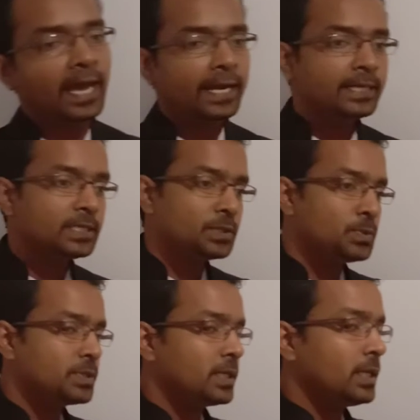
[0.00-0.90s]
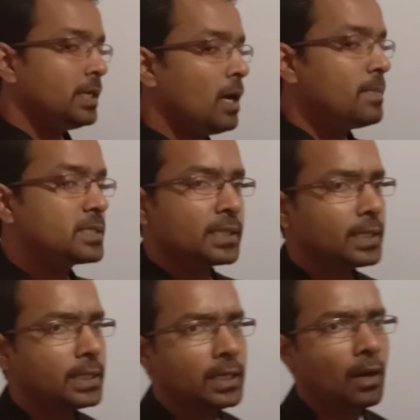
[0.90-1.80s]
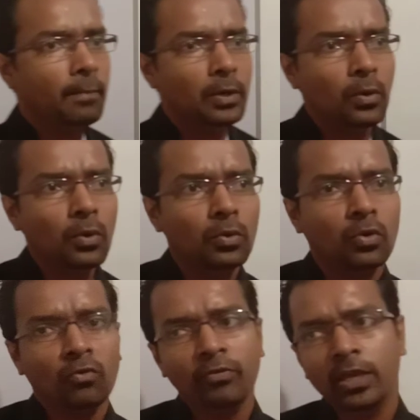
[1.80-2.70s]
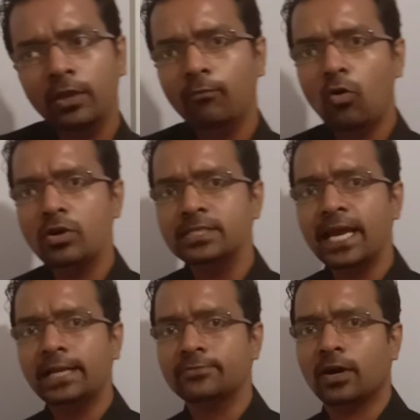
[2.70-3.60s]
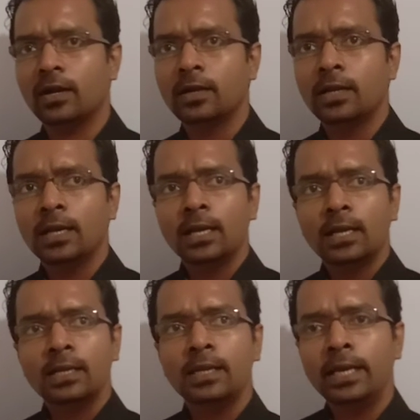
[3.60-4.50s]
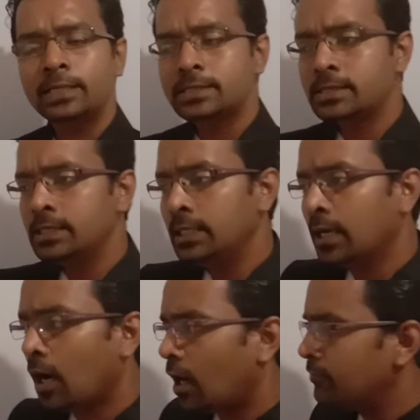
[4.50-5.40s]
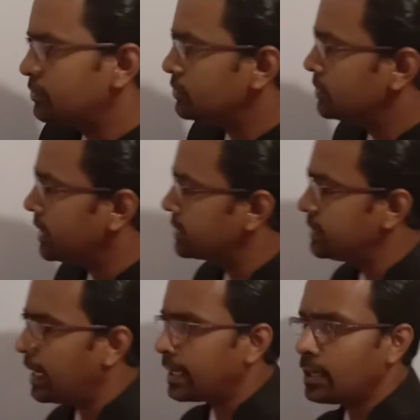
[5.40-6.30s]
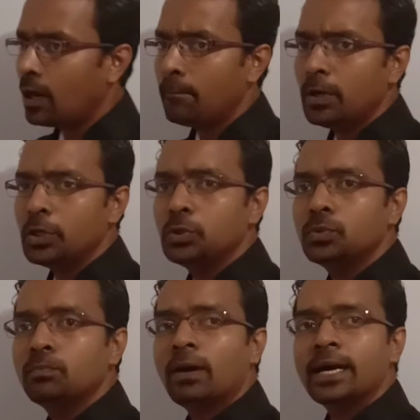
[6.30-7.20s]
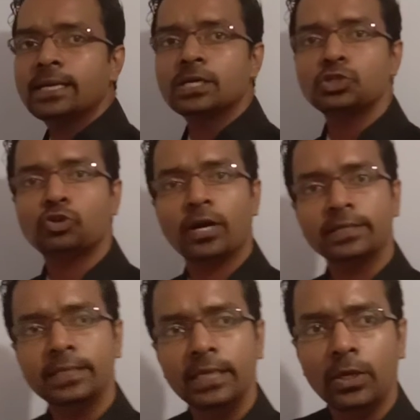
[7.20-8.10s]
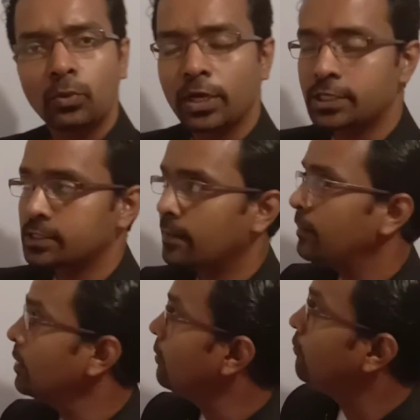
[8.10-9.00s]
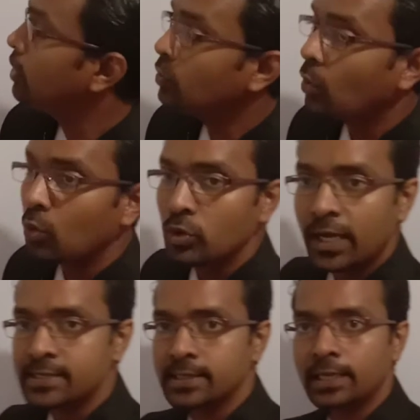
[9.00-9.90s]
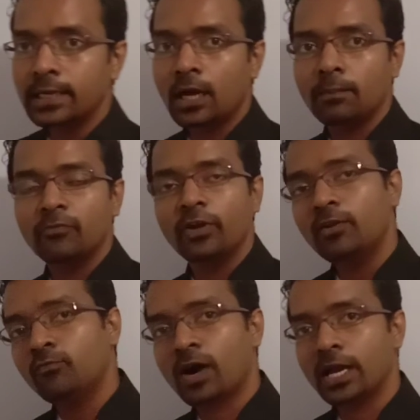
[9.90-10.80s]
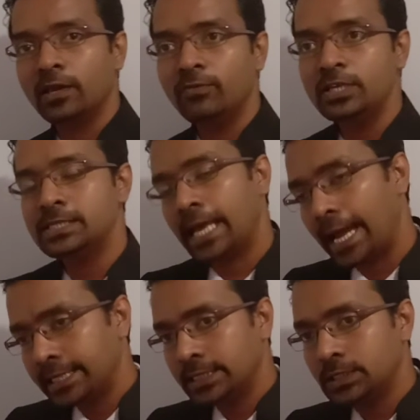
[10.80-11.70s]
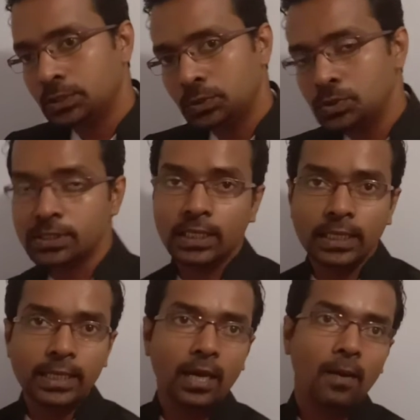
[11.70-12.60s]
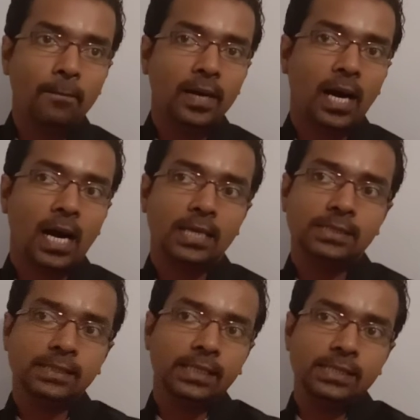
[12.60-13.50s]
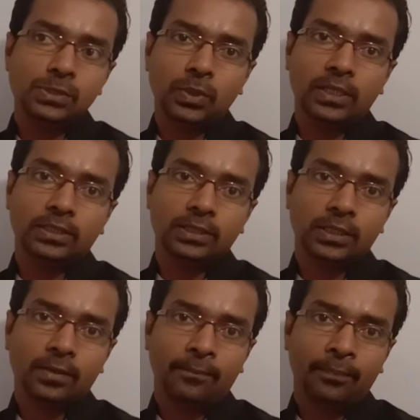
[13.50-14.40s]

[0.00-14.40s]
added to certain number don't know. We want that one. Let's see how to get that number by constructing equation. We don't know that certain number. When 5 is added to certain number, answer is 20.